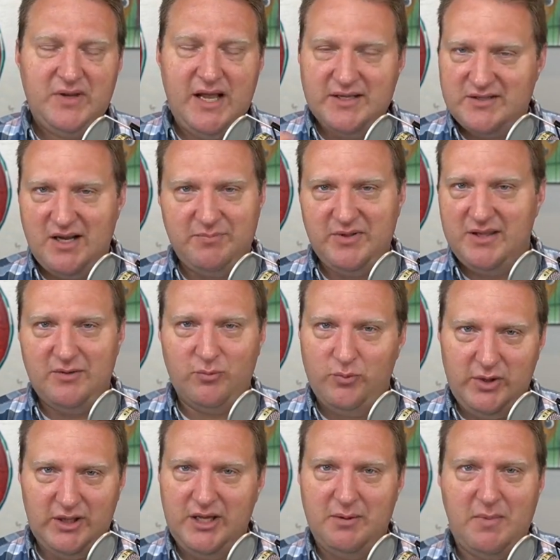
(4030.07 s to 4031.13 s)
it's something that
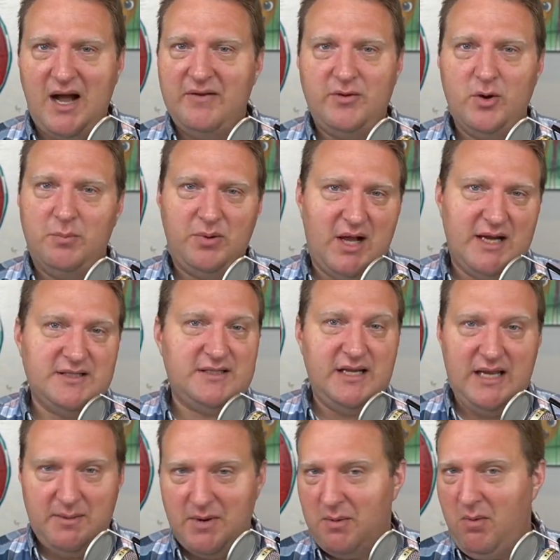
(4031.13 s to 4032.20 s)
really, in my view, applies
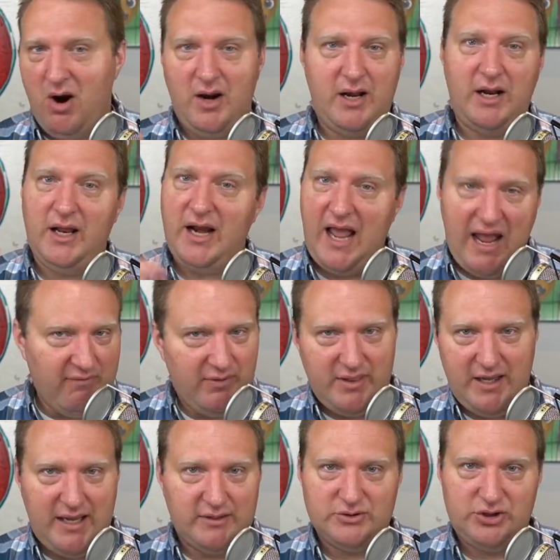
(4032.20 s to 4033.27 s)
to email marketing and
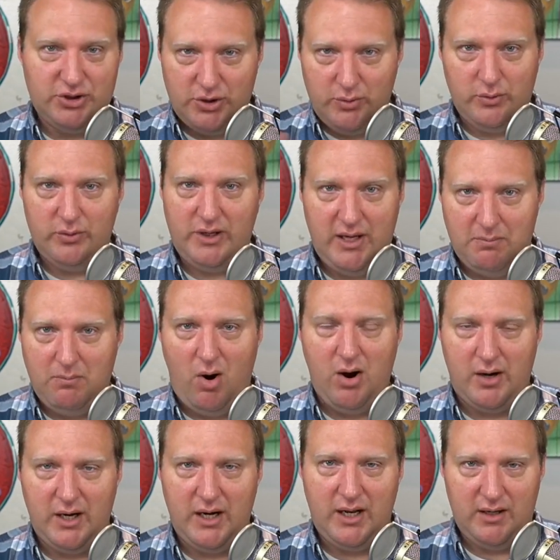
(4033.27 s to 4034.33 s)
everything else you do in
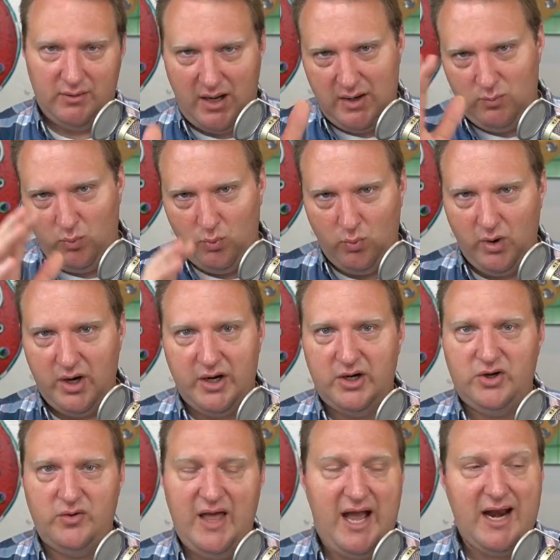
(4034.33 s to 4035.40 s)
marketing. And, and we're going
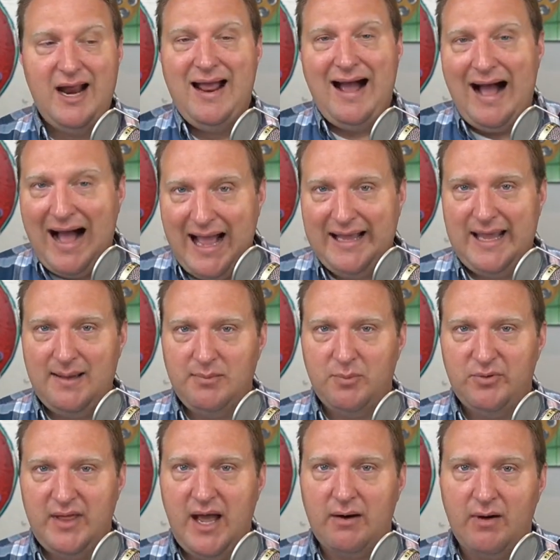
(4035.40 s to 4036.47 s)
to do that. I came
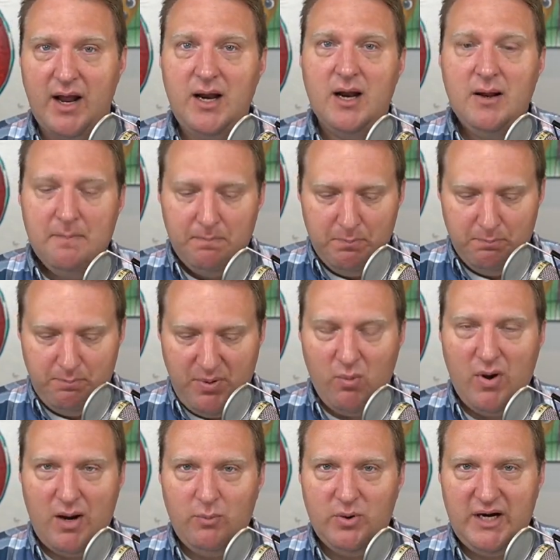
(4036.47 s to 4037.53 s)
up with that, right?
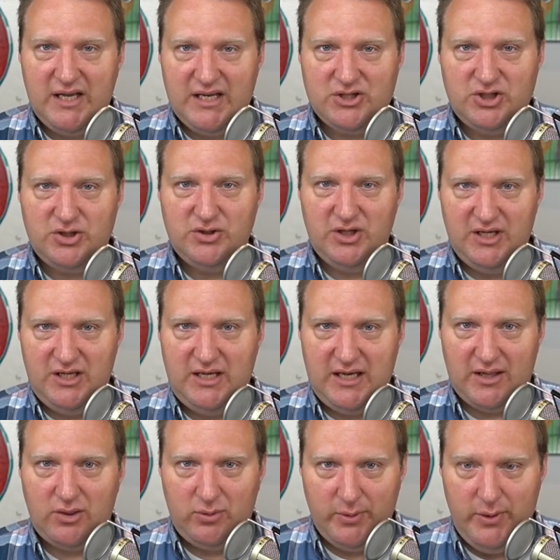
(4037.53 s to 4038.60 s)
But what I want to get you
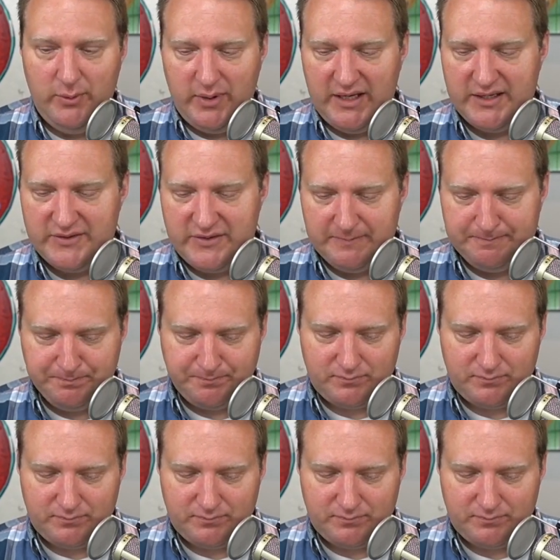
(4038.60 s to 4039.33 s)
get through is